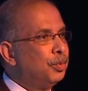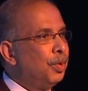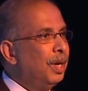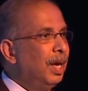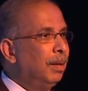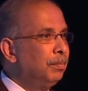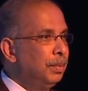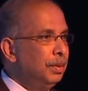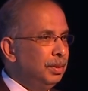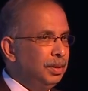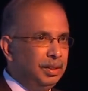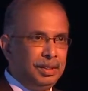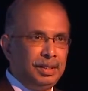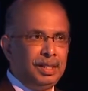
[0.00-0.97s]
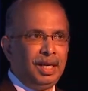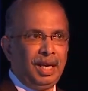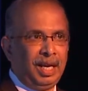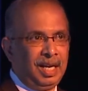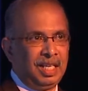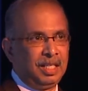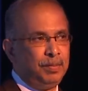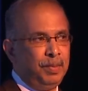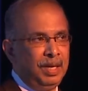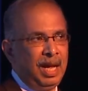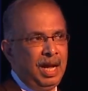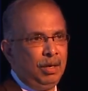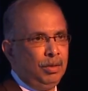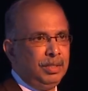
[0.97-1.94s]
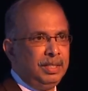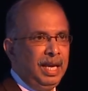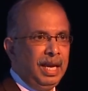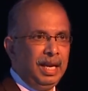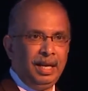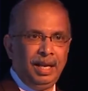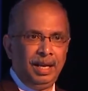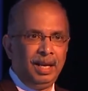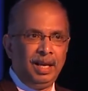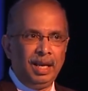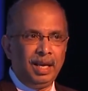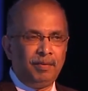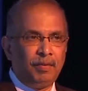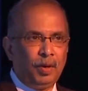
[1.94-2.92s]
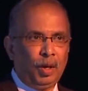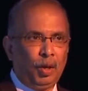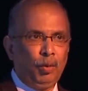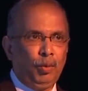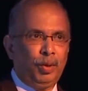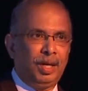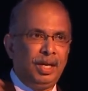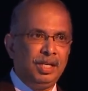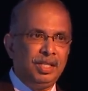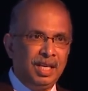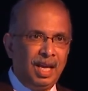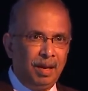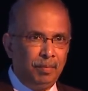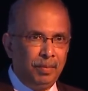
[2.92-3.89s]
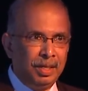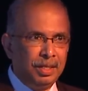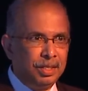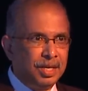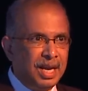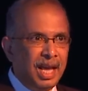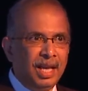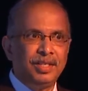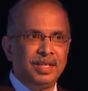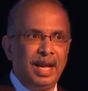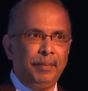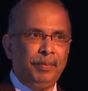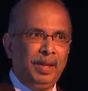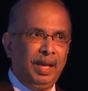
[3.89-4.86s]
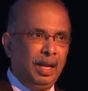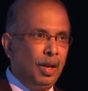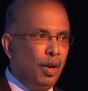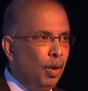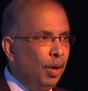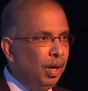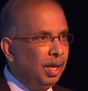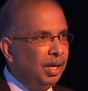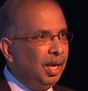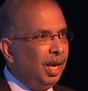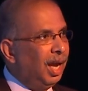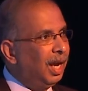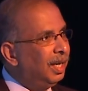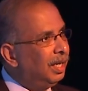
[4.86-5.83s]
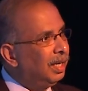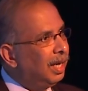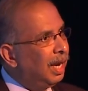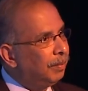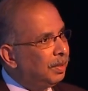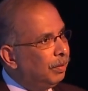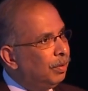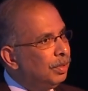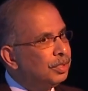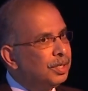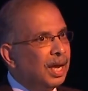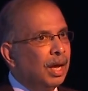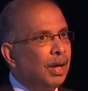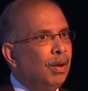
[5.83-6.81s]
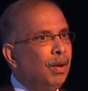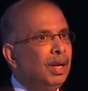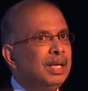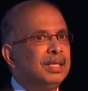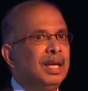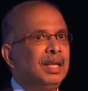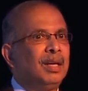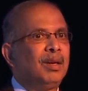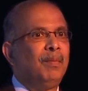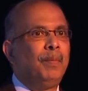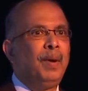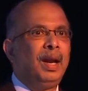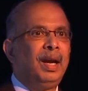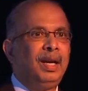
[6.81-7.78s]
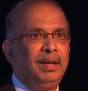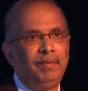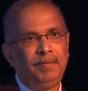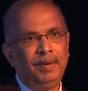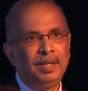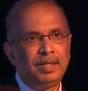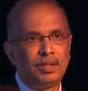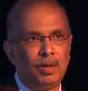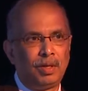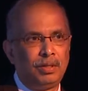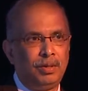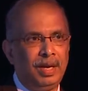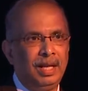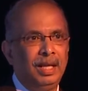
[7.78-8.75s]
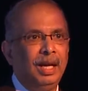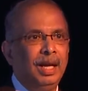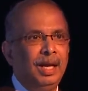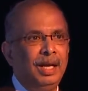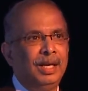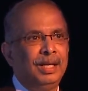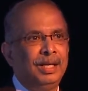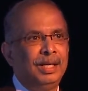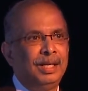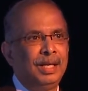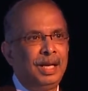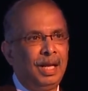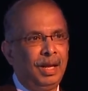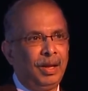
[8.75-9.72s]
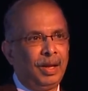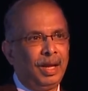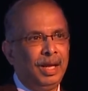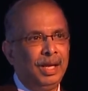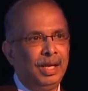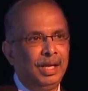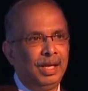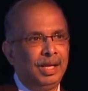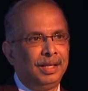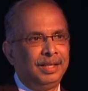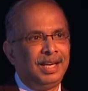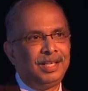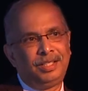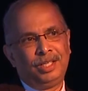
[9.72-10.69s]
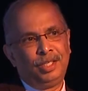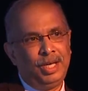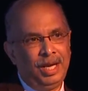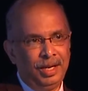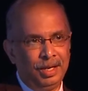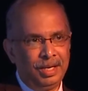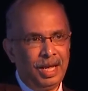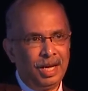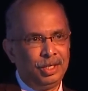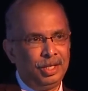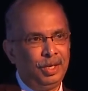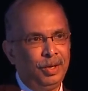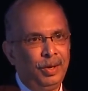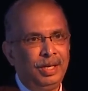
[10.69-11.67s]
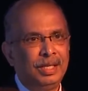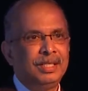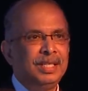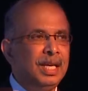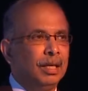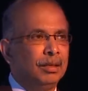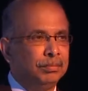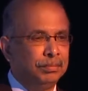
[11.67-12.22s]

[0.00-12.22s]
run up. And as Bernardo said, If crude runs up, it drags naphtha along, and naphtha will drag all its other comparative feedstocks together. Okay? That's the chain reaction you're going to see.